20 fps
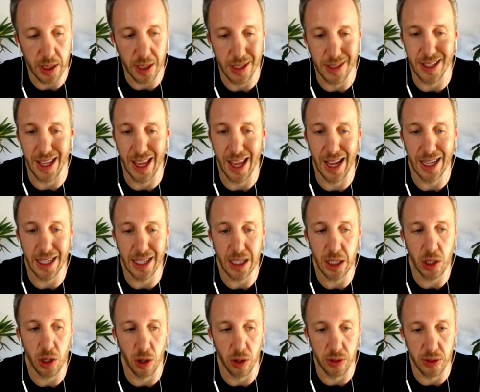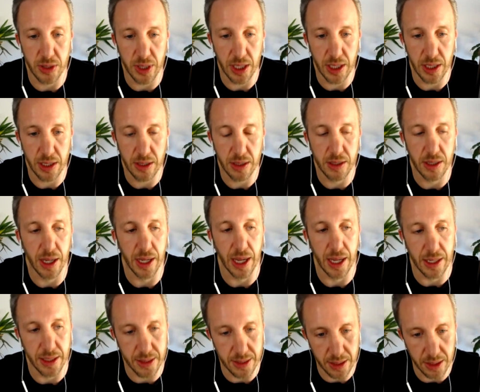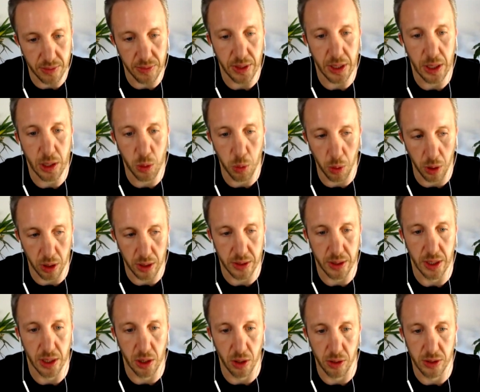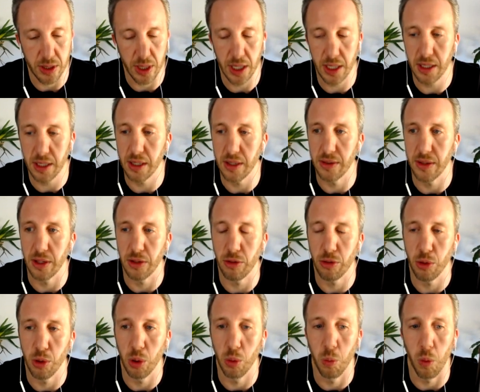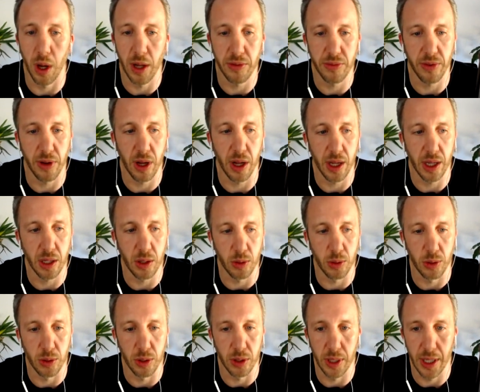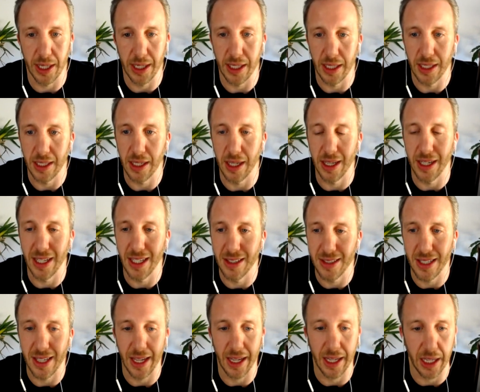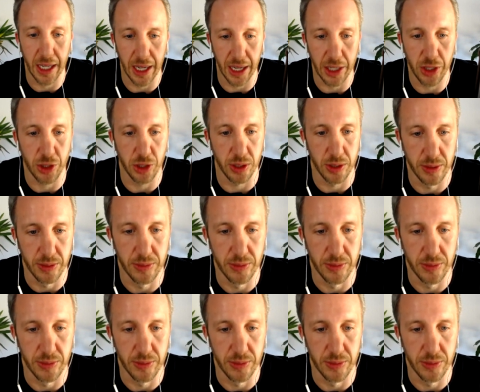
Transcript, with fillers: it's any content, again, TV quality content that's through a Wi-Fi or a an internet connection.